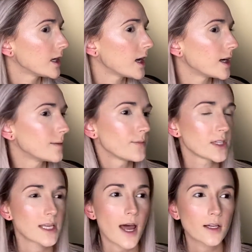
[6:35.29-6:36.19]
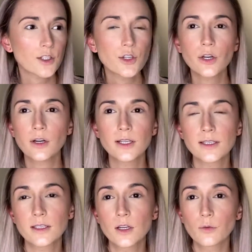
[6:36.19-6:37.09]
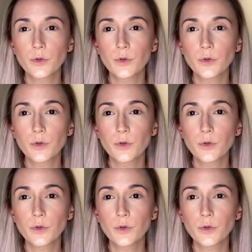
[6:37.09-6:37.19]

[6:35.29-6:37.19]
The texture is still